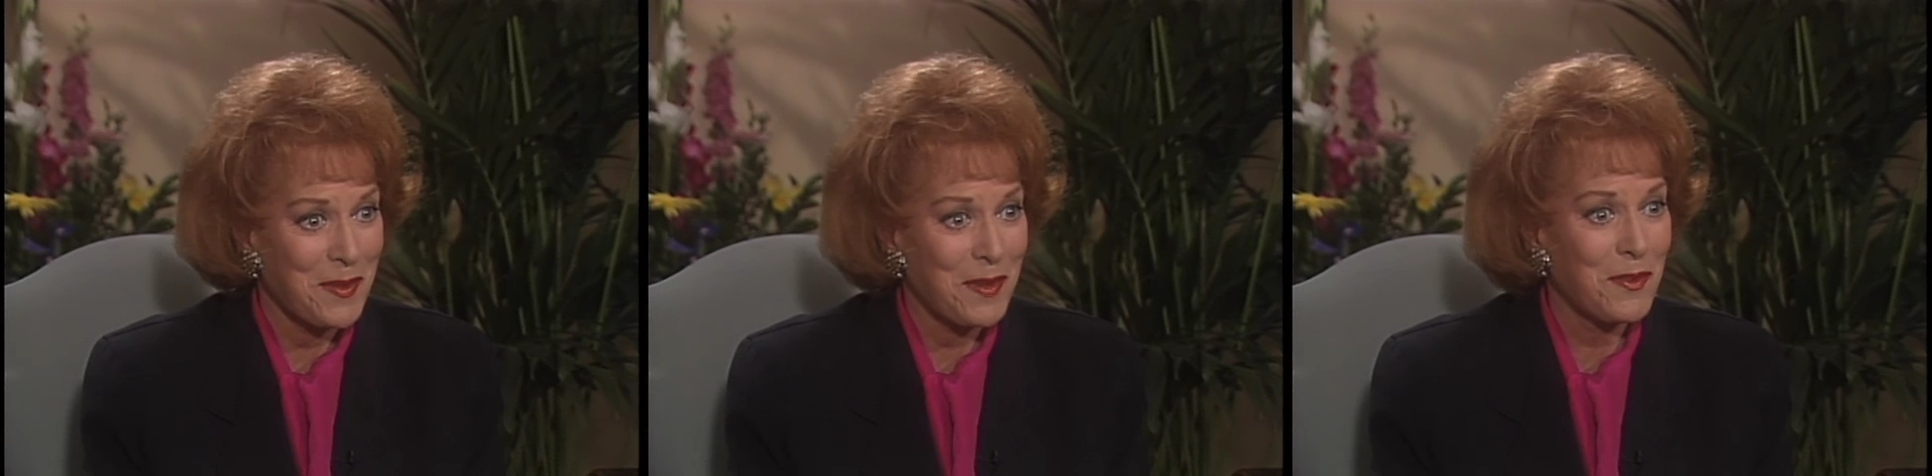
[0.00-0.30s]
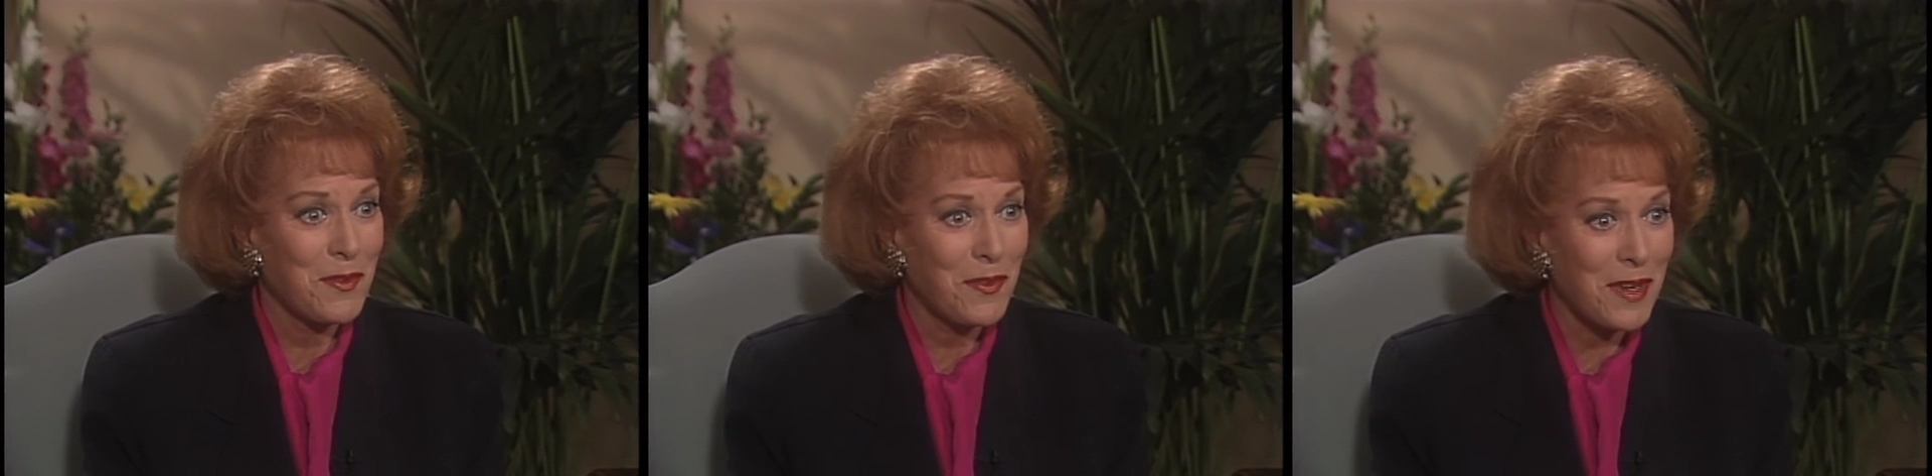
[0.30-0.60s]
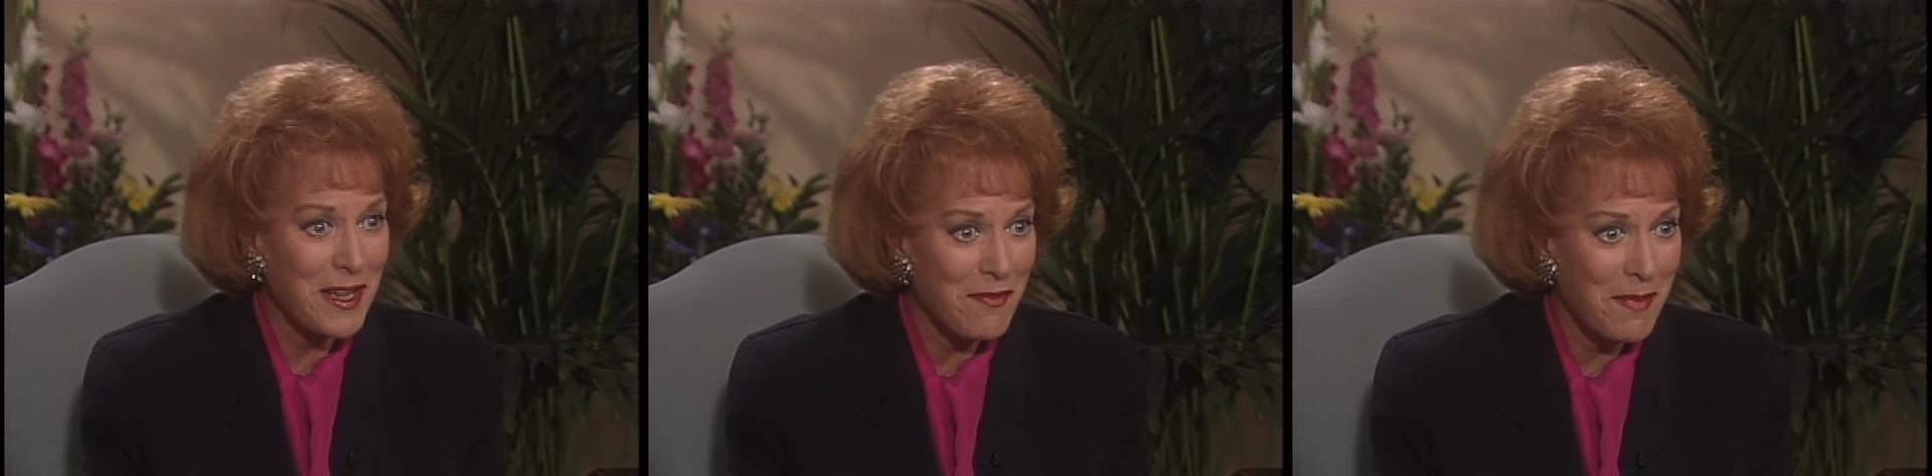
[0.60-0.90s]
if you'll
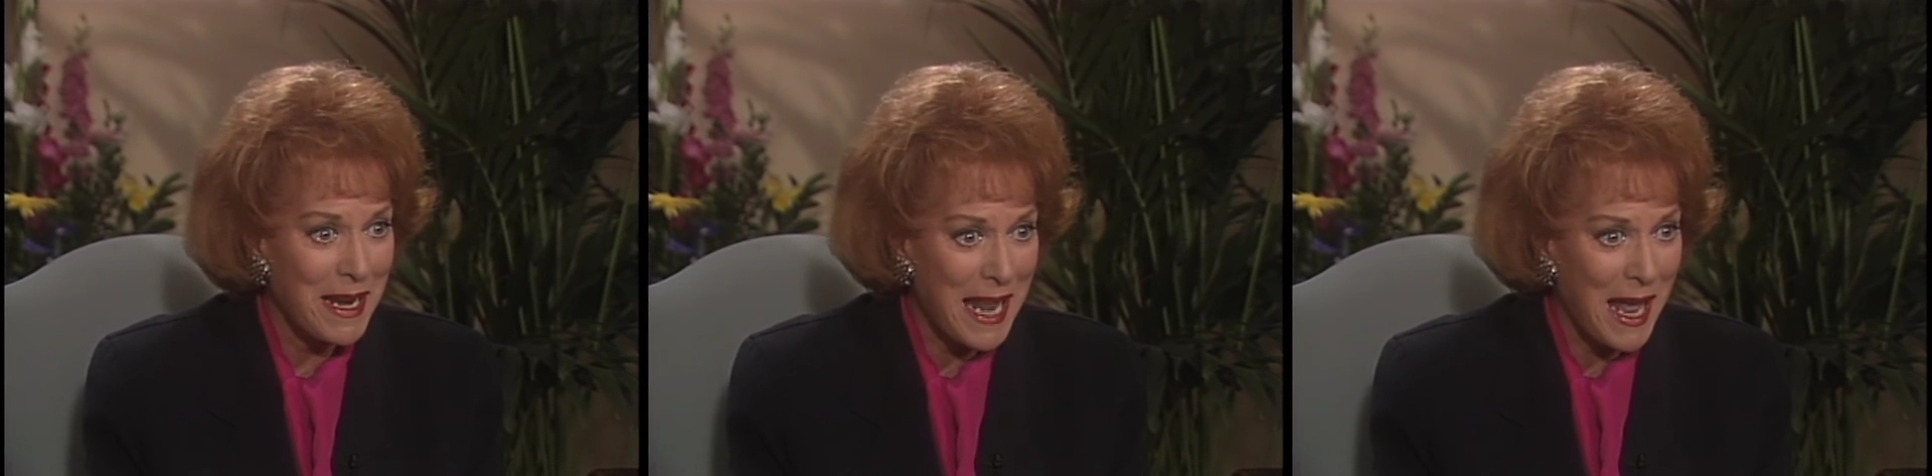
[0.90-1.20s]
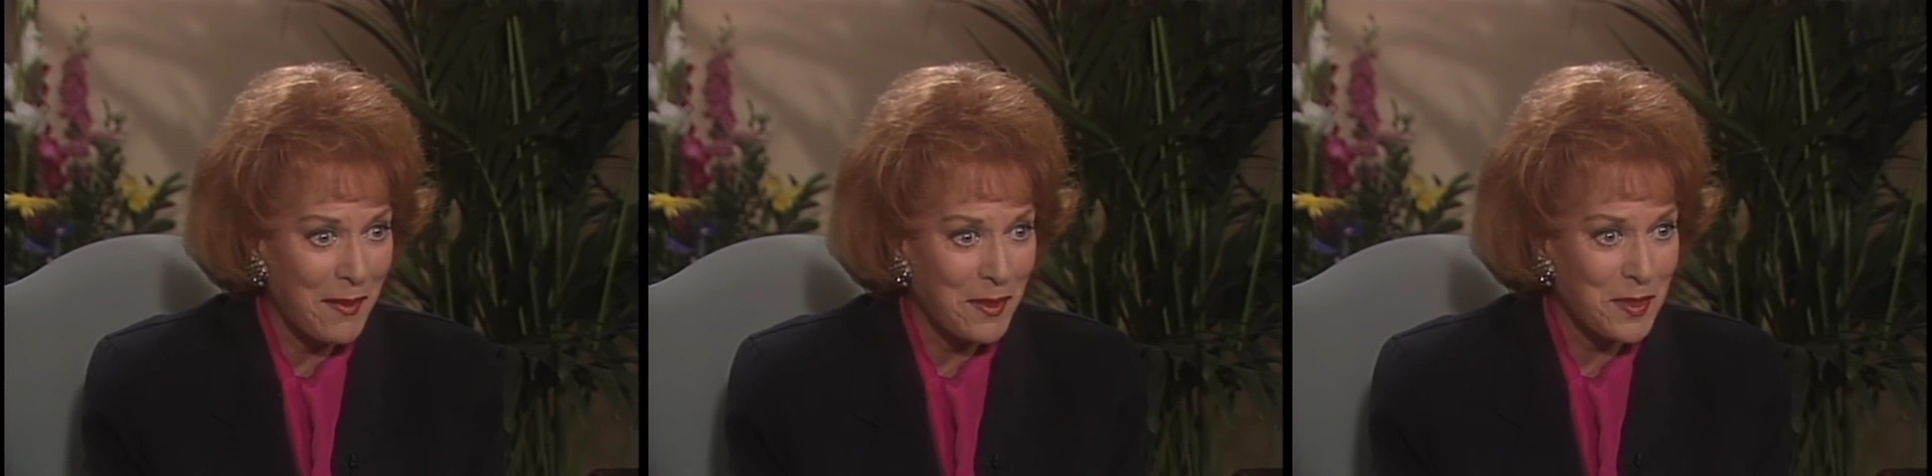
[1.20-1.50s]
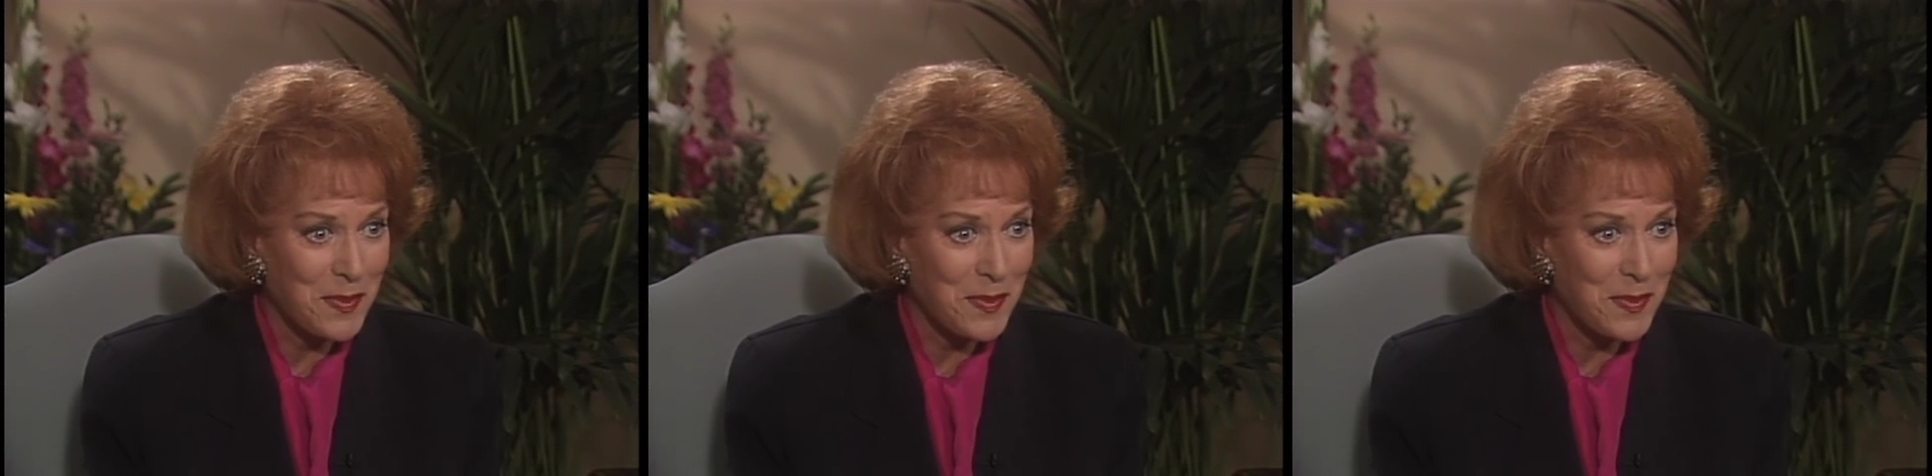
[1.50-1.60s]
forgive my language,